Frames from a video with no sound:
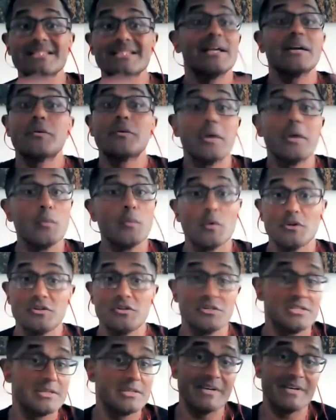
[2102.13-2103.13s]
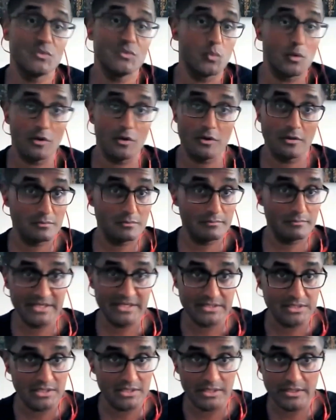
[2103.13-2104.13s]
it's like rainwater is the best water,
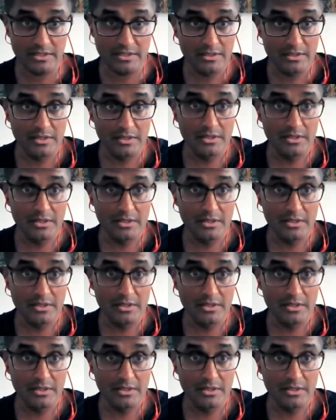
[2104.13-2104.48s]
basically.